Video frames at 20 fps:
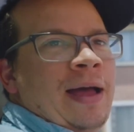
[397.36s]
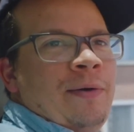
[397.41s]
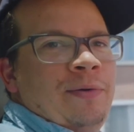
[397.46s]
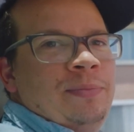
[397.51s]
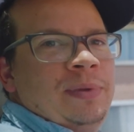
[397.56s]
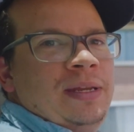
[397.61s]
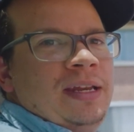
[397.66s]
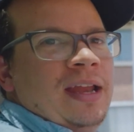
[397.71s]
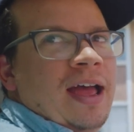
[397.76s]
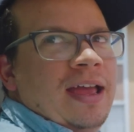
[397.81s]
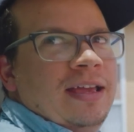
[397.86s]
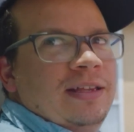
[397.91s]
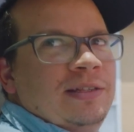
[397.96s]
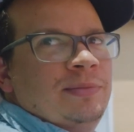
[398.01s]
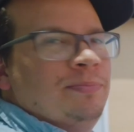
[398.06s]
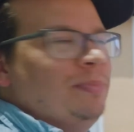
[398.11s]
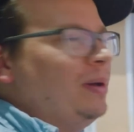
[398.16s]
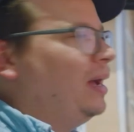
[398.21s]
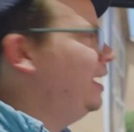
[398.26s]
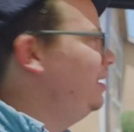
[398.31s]
that would be nice.
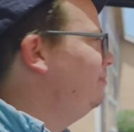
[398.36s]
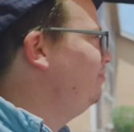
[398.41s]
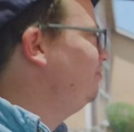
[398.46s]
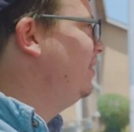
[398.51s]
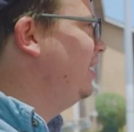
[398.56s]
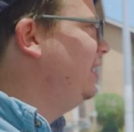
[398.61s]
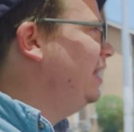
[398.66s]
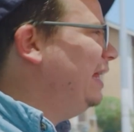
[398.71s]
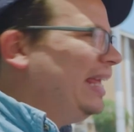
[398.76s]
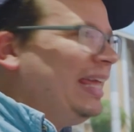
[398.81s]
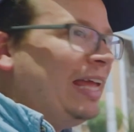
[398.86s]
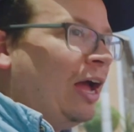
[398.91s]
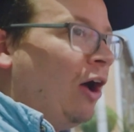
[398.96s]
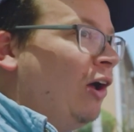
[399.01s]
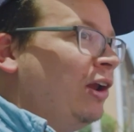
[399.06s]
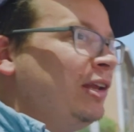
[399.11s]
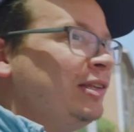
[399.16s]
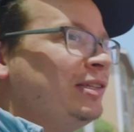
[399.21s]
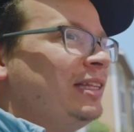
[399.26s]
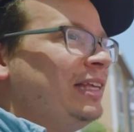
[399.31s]
But
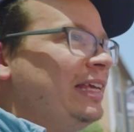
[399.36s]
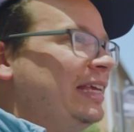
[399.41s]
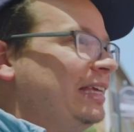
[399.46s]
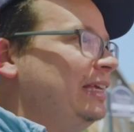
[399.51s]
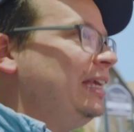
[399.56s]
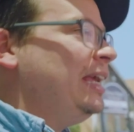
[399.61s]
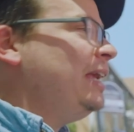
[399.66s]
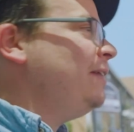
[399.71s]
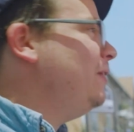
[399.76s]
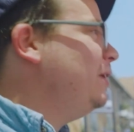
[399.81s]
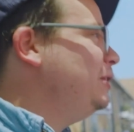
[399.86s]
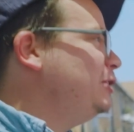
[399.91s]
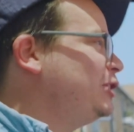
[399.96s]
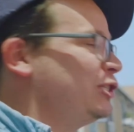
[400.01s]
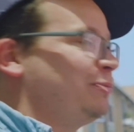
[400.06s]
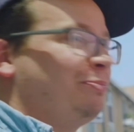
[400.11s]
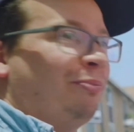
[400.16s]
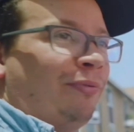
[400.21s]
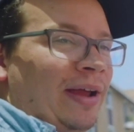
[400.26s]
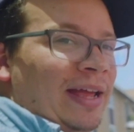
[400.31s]
honestly, even
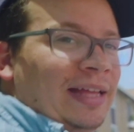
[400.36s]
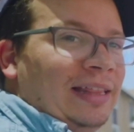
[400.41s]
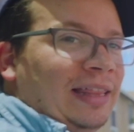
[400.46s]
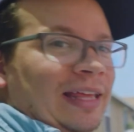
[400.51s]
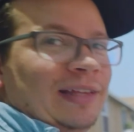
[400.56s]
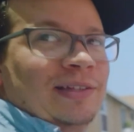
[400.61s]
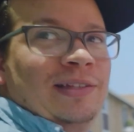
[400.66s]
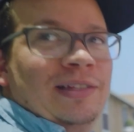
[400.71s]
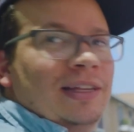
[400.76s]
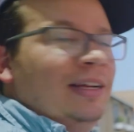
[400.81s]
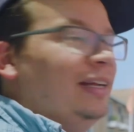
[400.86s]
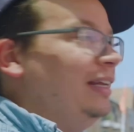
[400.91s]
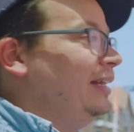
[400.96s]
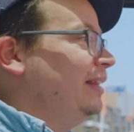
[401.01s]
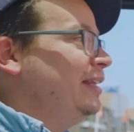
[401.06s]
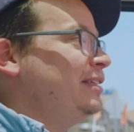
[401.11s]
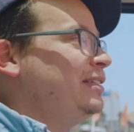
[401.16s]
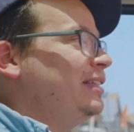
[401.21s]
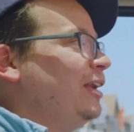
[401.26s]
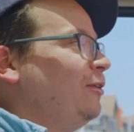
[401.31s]
springless,
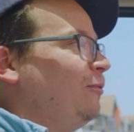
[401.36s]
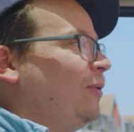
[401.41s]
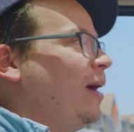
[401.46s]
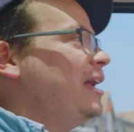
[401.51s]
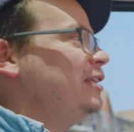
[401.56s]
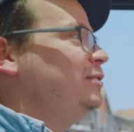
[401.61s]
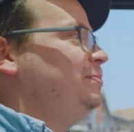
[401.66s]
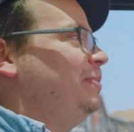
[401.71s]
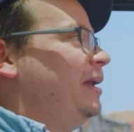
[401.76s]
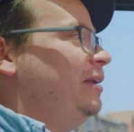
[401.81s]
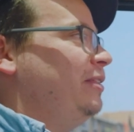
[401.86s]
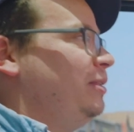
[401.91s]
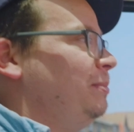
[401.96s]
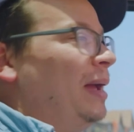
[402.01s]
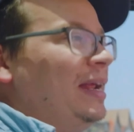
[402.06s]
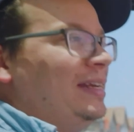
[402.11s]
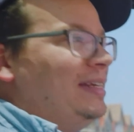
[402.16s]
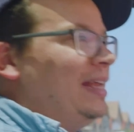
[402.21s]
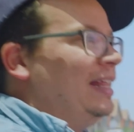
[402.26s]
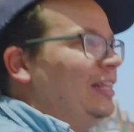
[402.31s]
this thing rides better than
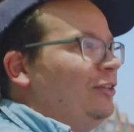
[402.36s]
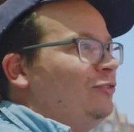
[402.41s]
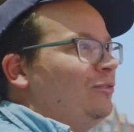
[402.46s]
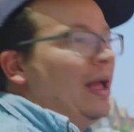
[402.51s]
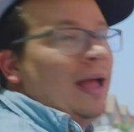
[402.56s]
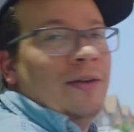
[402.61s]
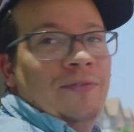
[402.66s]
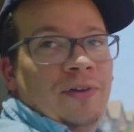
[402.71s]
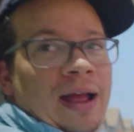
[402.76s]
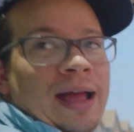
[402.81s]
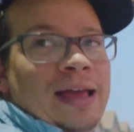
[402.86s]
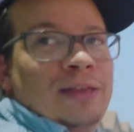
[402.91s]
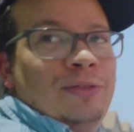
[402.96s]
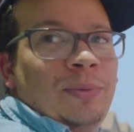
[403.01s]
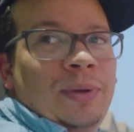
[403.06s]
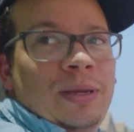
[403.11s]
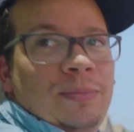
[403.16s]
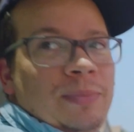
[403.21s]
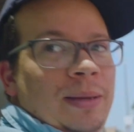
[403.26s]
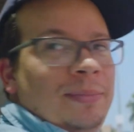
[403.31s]
my daily driver, i3
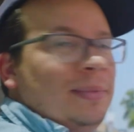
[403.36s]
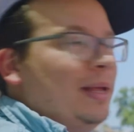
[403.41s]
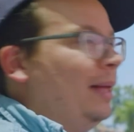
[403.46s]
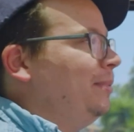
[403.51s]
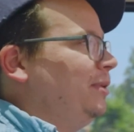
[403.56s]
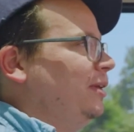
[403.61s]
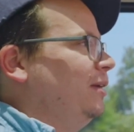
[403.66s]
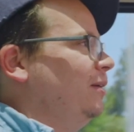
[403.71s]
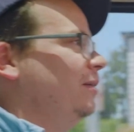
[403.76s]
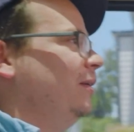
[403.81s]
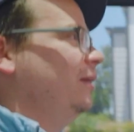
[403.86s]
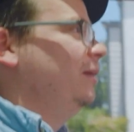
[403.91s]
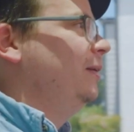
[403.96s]
BMW.